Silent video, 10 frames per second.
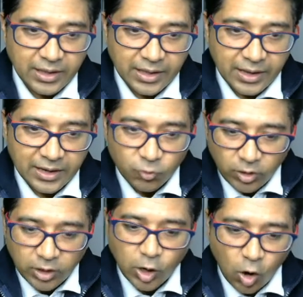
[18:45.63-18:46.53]
it
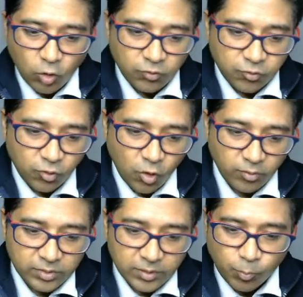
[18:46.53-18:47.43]
will count
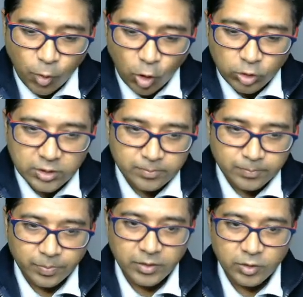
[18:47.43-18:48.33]
from the bottom.
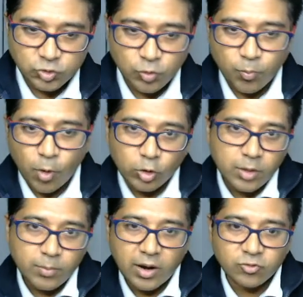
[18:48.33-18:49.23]
So
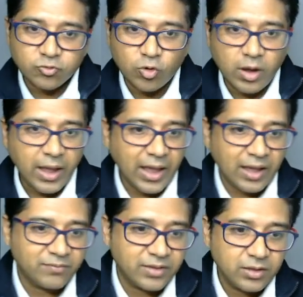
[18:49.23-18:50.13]
bottom also
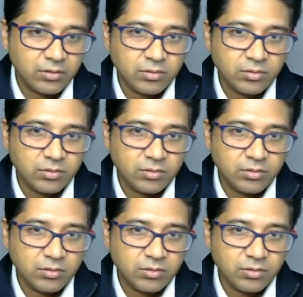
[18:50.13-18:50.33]
having